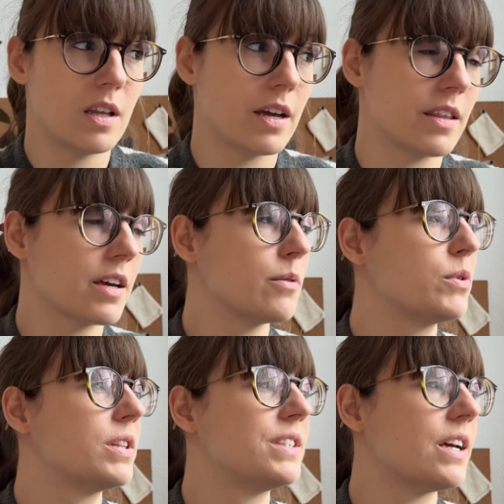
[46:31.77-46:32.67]
think I
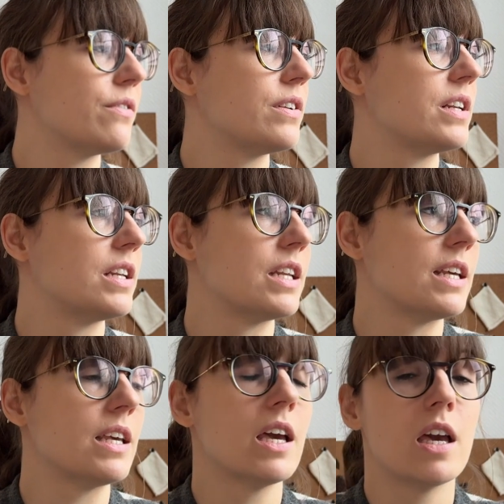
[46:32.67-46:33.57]
will
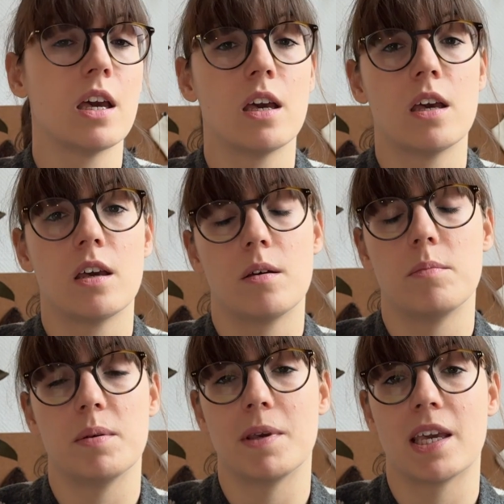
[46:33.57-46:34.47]
definitely
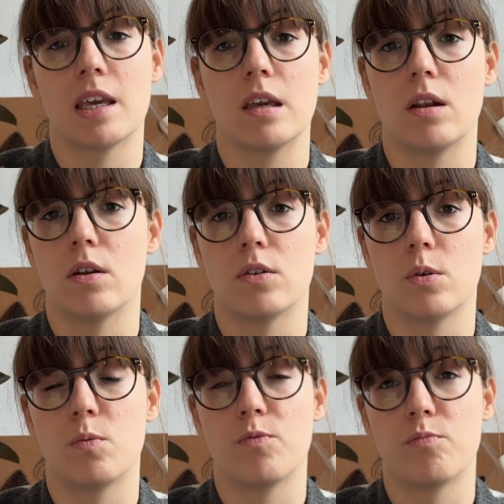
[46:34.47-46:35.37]
be making a lot
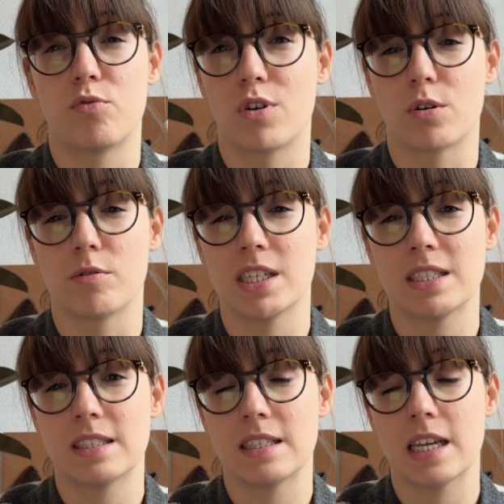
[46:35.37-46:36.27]
of
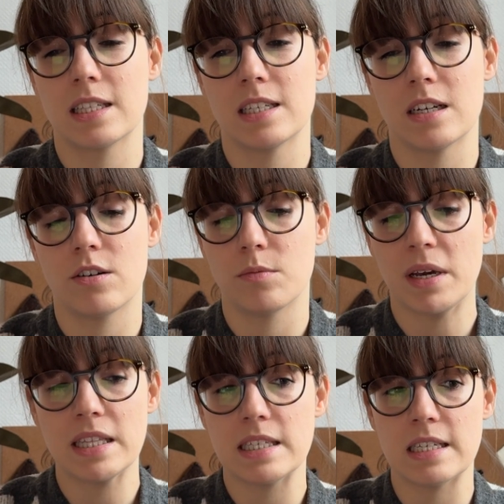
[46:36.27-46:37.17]
progress next year on
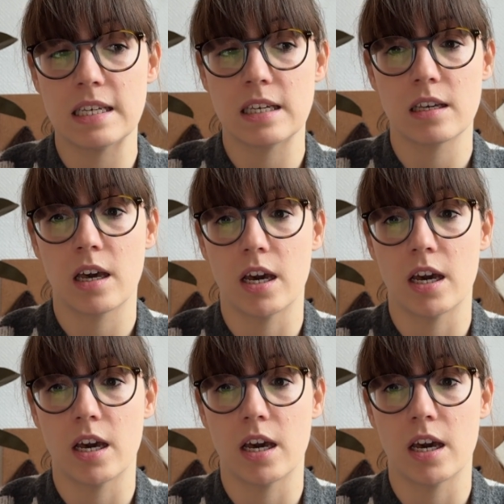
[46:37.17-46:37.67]
my knitting.